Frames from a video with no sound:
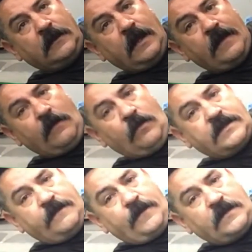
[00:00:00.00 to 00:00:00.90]
and then
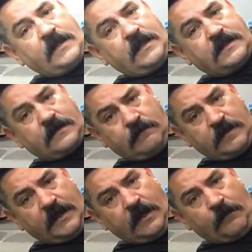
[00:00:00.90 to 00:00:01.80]
once it feels like it's
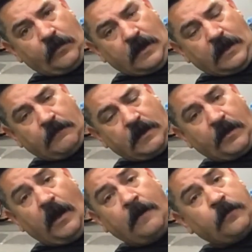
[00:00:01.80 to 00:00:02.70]
coming
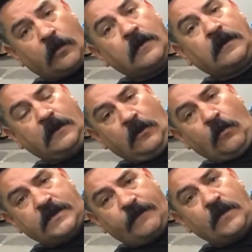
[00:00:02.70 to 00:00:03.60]
off, or
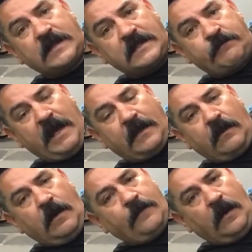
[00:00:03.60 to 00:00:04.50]
once it feels like it's backing
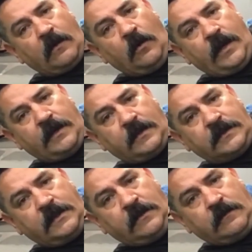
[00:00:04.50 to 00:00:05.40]
off, I'll go ahead and
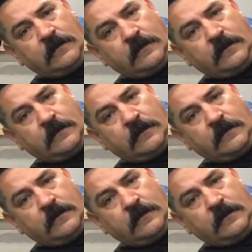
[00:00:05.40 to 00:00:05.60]
continue,